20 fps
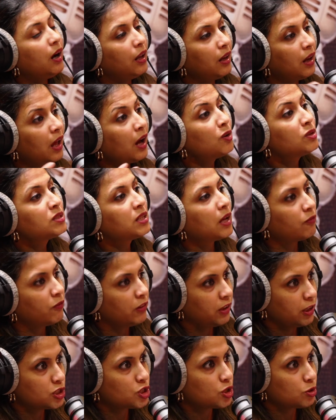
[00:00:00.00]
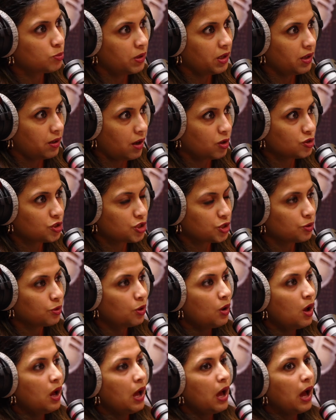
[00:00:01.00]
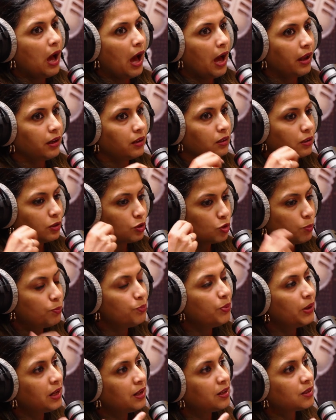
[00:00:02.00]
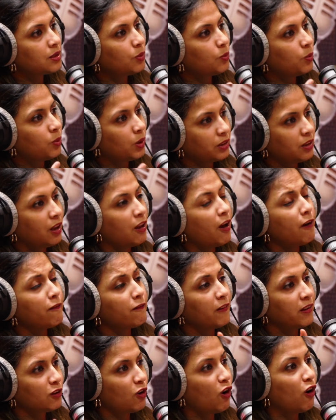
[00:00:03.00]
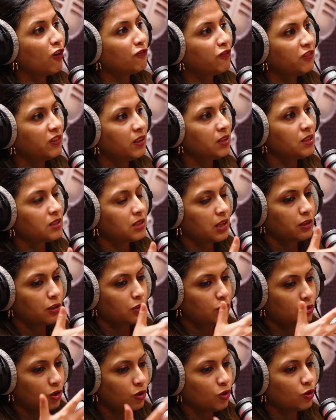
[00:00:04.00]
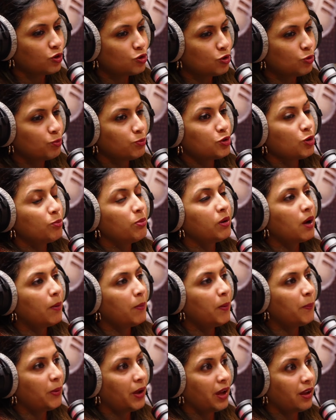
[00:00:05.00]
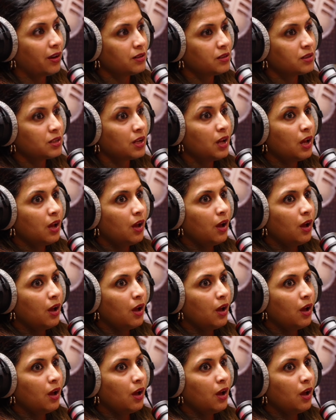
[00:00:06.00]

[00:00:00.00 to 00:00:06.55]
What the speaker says: allows that village to be around you and to build with love and confidence and, to become a parent,